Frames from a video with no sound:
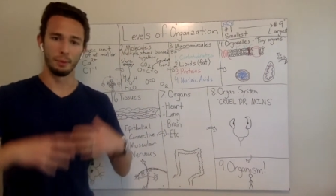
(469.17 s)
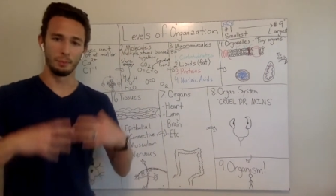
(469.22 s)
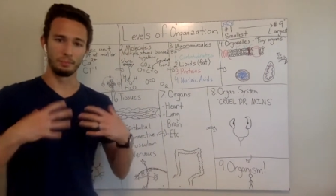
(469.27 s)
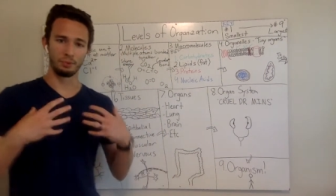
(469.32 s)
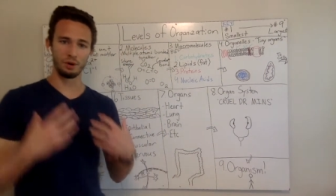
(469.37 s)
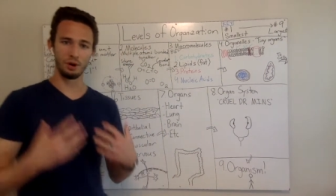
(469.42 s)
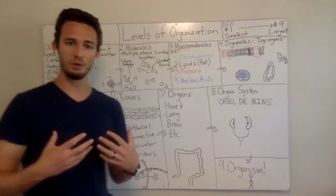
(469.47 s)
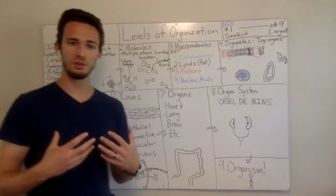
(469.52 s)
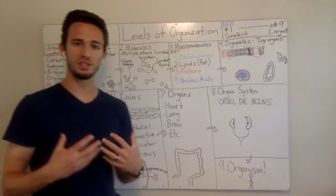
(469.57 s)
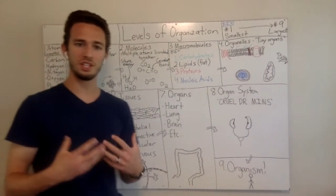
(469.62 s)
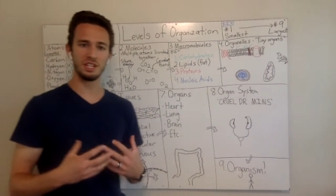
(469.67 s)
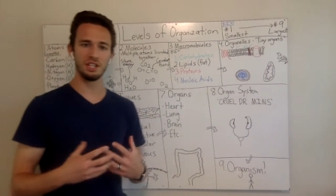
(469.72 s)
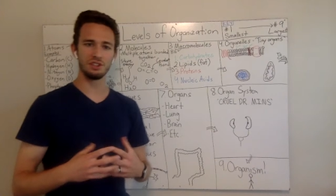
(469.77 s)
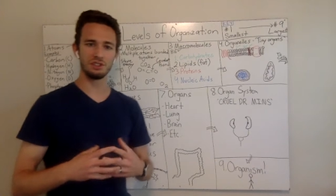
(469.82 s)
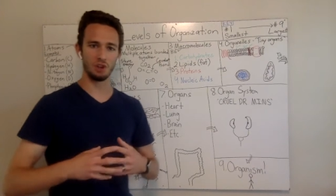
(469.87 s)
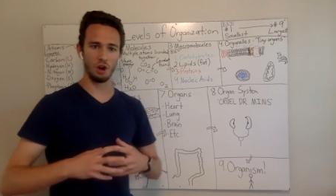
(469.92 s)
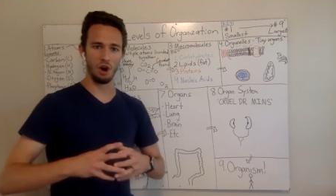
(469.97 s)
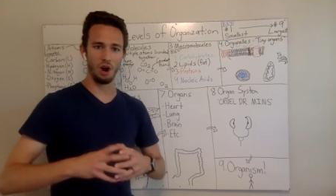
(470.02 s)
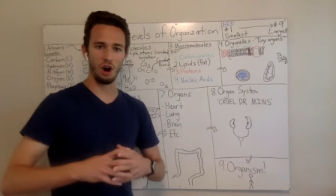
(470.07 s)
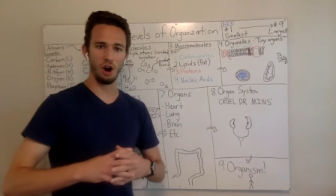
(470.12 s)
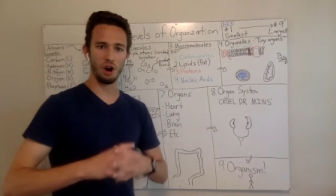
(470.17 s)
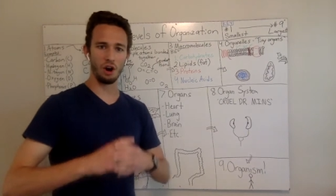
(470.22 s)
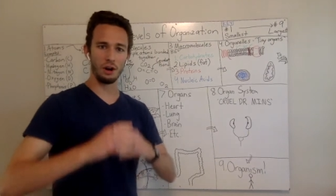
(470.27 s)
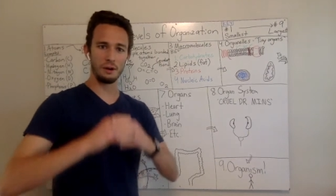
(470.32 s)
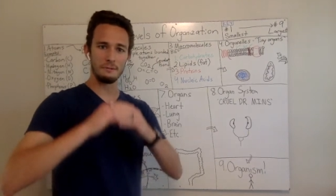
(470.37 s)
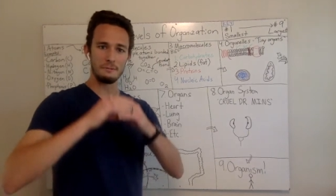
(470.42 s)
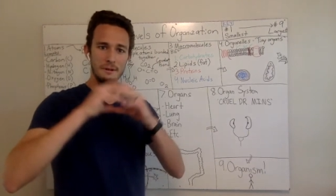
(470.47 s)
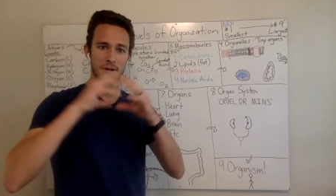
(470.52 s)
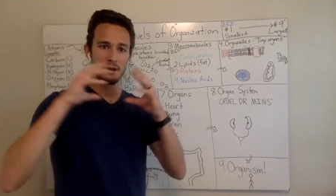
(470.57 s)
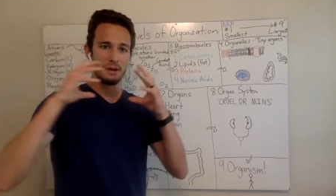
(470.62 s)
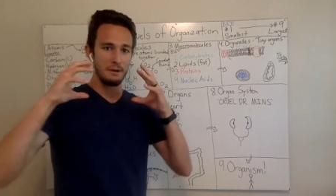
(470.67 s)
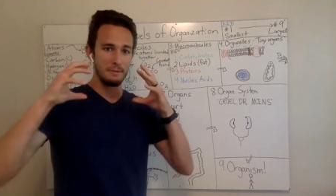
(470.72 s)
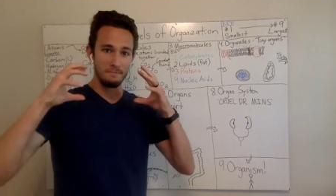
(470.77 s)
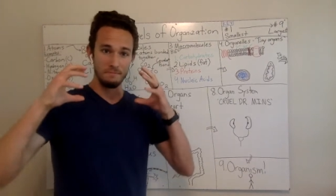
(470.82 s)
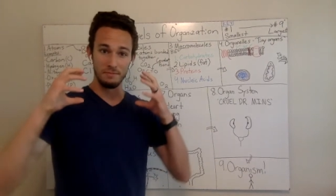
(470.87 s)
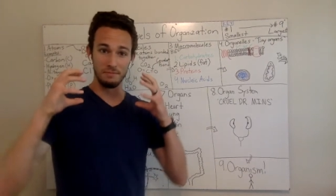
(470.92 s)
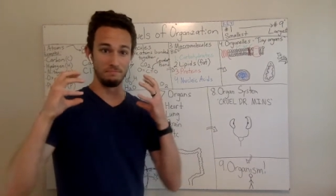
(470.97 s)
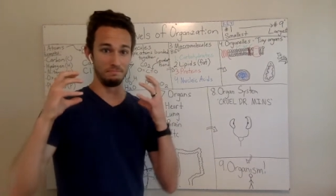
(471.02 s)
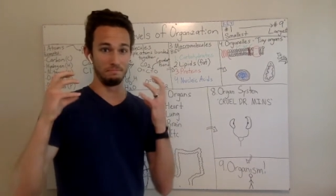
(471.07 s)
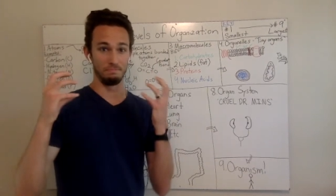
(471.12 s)
But proteins are
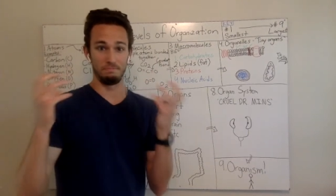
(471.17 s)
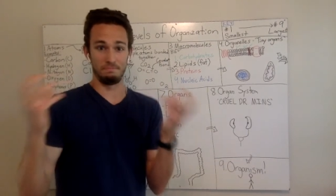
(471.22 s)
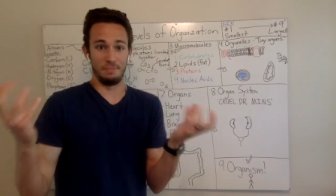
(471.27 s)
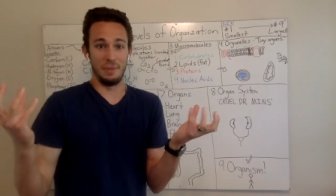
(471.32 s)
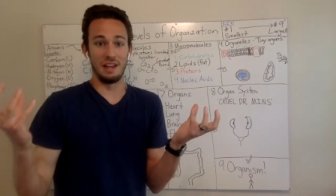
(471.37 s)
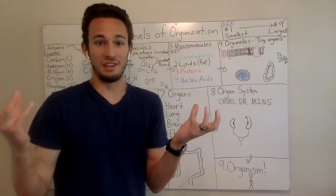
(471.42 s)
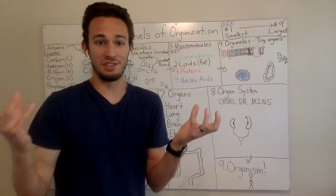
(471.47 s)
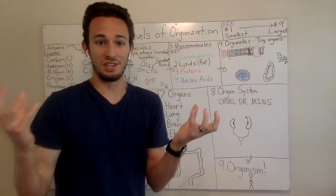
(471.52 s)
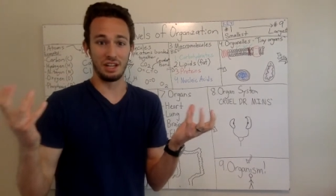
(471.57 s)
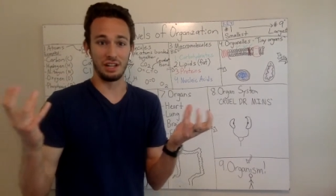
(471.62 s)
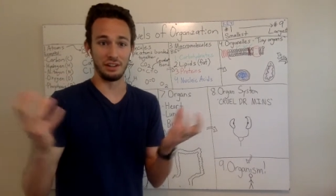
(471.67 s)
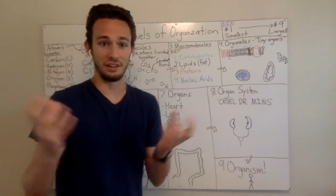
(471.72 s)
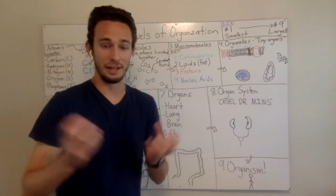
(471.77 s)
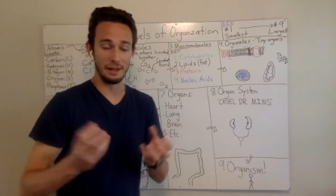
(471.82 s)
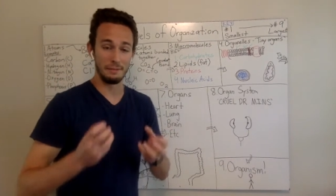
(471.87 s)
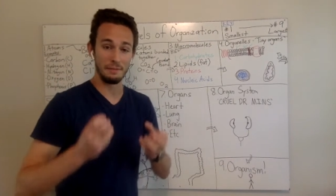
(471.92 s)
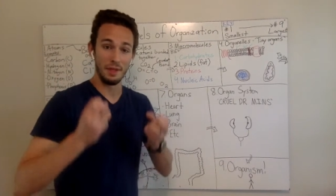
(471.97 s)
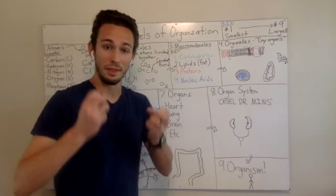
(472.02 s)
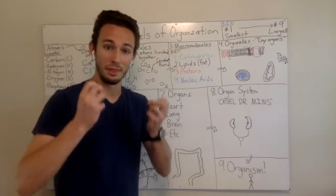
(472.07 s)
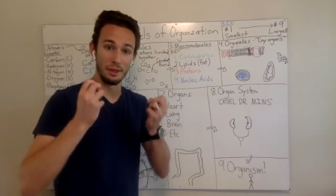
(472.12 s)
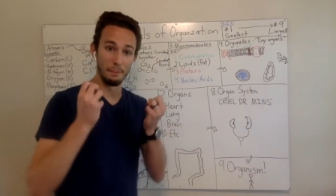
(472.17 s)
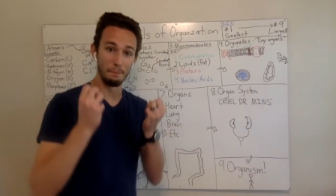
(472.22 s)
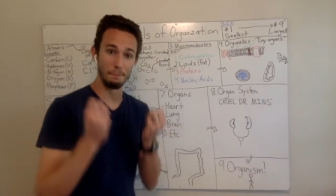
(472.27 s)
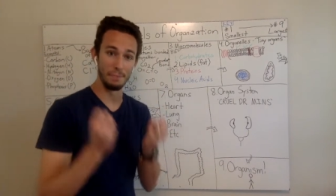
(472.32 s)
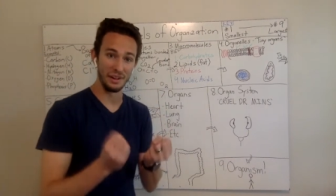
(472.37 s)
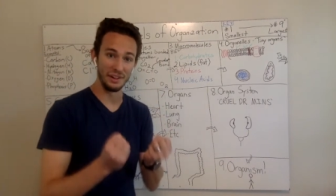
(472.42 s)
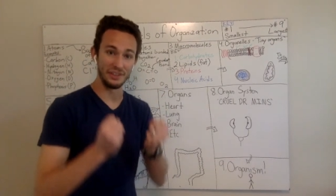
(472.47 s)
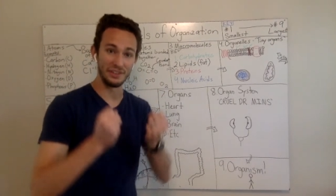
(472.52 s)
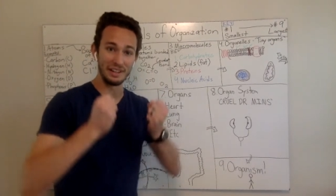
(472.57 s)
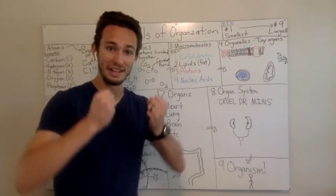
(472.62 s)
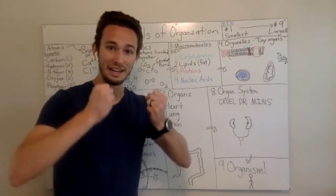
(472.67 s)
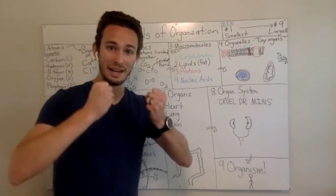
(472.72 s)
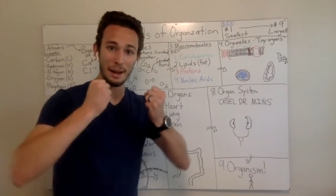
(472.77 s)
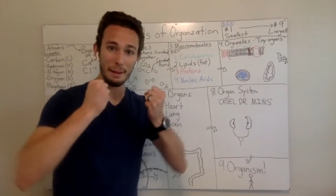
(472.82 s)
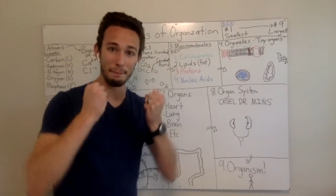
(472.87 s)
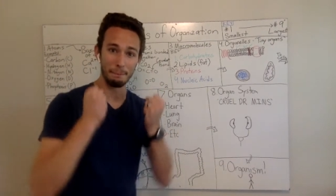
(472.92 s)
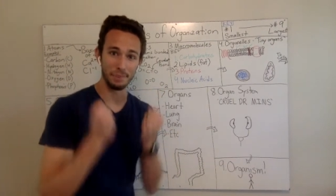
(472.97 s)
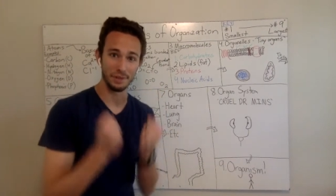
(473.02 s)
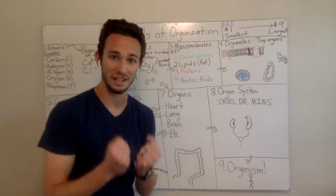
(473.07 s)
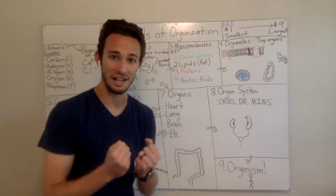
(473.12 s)
basically the
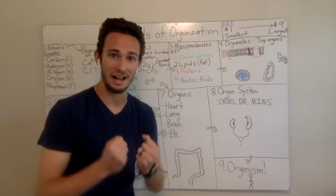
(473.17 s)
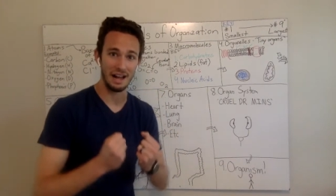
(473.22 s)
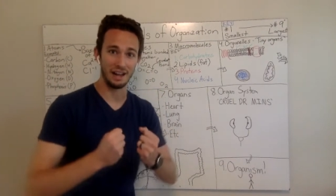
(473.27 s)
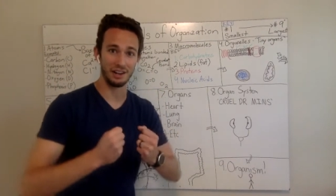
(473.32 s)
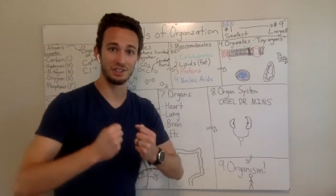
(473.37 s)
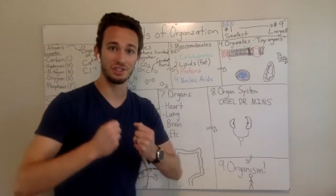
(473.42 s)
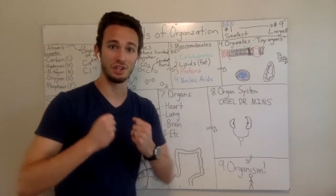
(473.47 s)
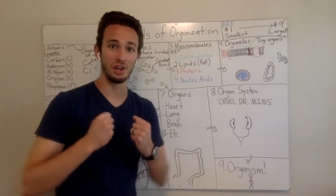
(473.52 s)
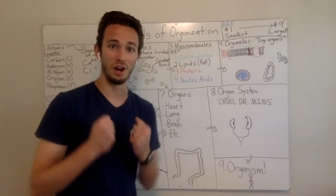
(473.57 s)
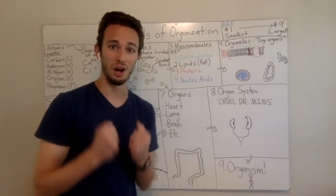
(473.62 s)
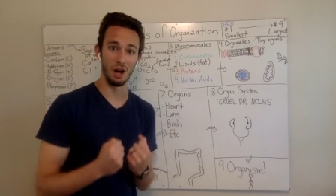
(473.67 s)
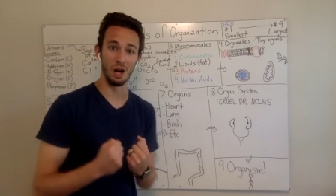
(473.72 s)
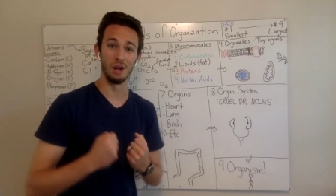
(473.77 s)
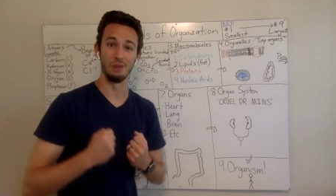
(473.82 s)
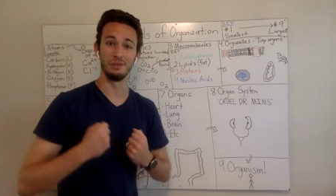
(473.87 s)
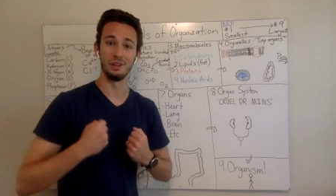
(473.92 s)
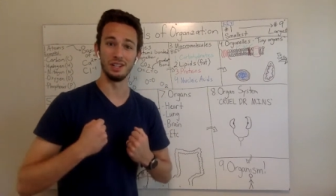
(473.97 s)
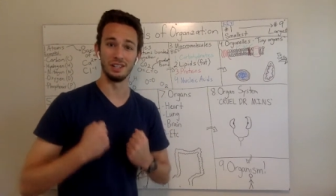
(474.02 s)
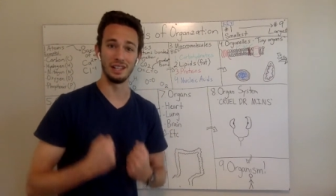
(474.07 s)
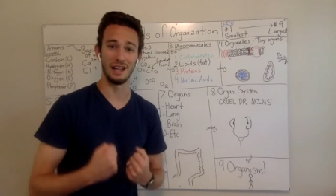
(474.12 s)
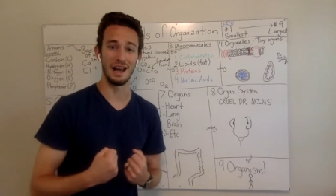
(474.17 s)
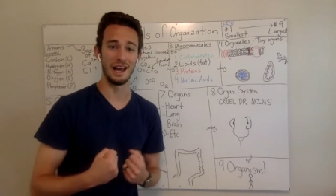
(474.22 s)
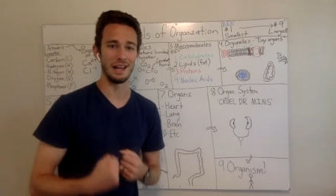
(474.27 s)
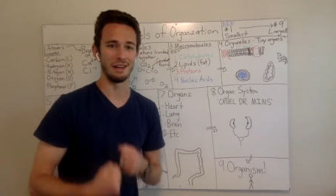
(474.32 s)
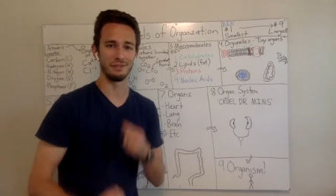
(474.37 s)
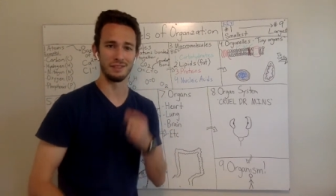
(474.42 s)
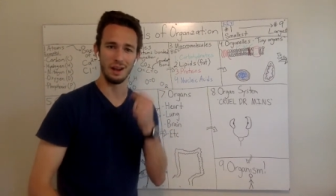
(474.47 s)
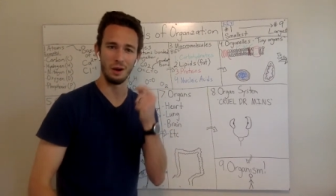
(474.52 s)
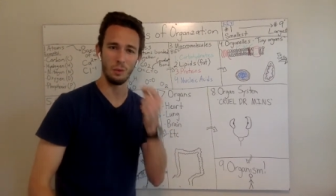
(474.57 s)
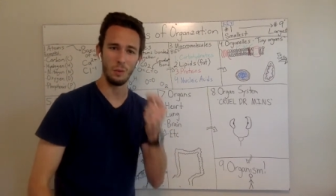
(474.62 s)
building blocks of life.